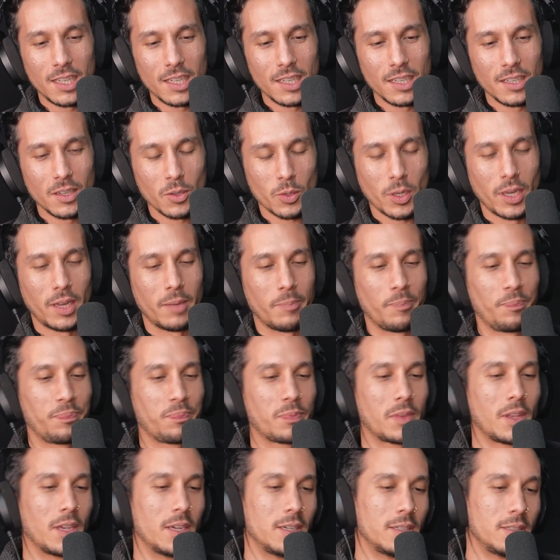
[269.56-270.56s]
Okay.
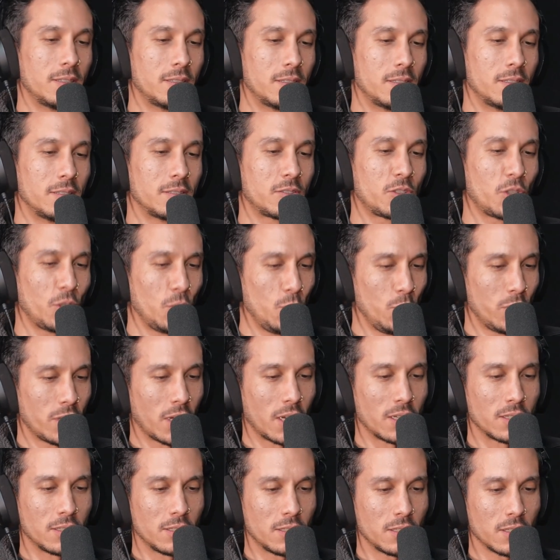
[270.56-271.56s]
2
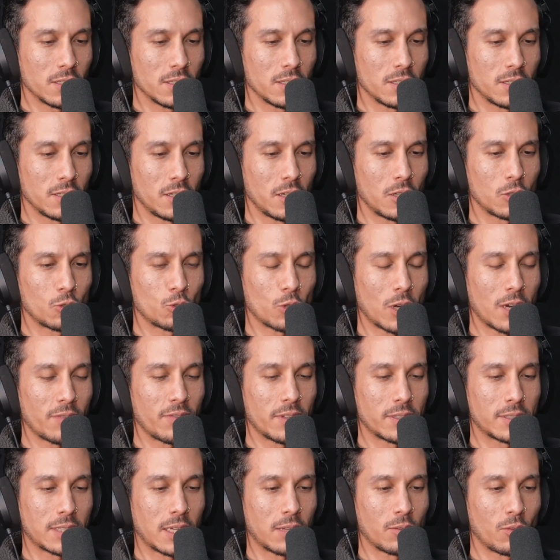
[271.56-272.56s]
nuns are
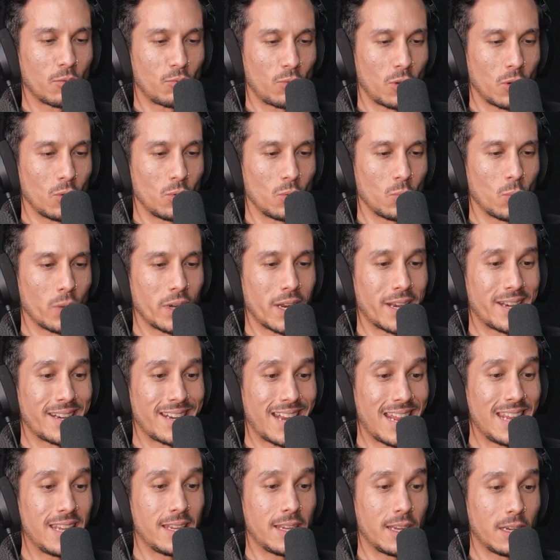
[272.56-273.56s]
driving down the road when a
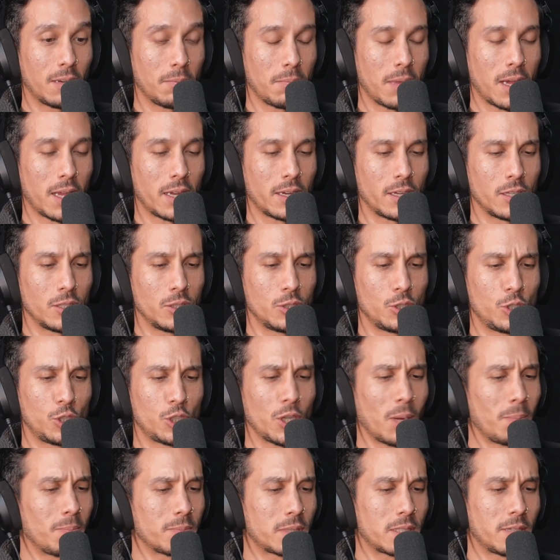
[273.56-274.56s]
naked man
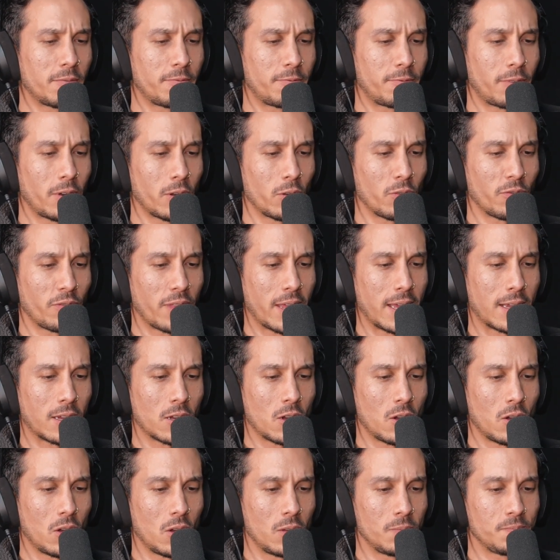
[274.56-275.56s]
jumps in front of their
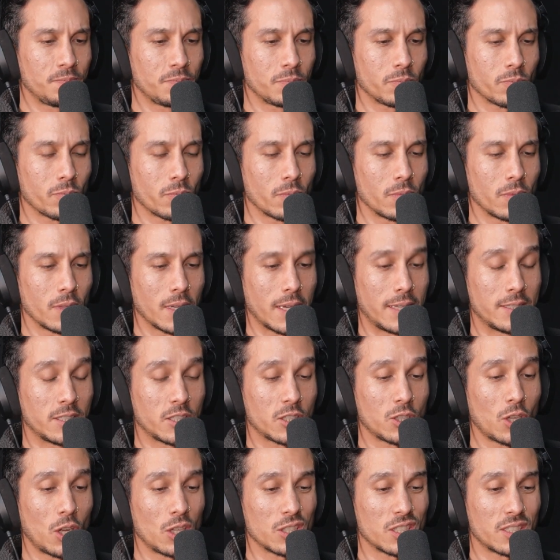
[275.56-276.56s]
car and
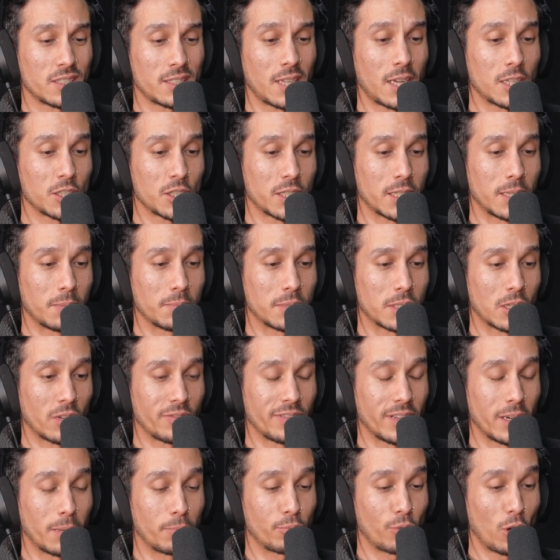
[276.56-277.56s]
starts touching himself
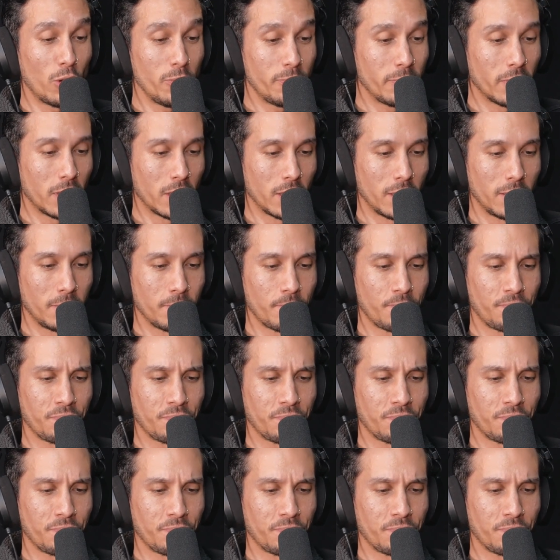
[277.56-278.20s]
inappropriately.